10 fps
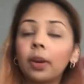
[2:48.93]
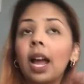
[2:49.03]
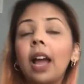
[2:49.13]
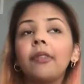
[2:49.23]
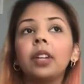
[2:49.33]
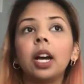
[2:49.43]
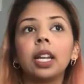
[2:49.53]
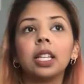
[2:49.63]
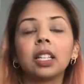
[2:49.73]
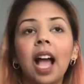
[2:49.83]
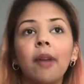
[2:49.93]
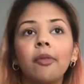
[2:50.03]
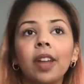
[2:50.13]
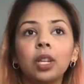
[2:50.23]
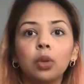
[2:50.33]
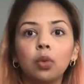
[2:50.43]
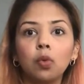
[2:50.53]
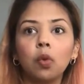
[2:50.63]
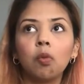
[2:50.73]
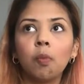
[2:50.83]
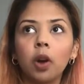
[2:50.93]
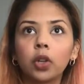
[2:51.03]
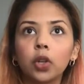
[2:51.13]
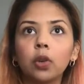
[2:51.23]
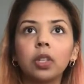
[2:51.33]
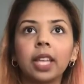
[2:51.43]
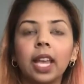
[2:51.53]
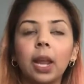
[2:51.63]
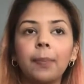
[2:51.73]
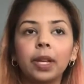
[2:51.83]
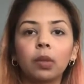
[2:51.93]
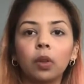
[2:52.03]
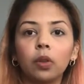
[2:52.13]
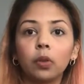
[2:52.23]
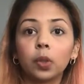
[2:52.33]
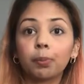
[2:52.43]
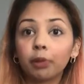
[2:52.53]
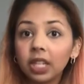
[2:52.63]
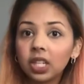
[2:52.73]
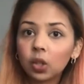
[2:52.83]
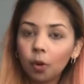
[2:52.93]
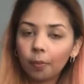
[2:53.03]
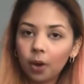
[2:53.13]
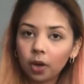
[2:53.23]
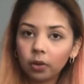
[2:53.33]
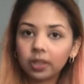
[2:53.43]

What I've done is I've went to Marshall's and I picked one of those pretty soap bottles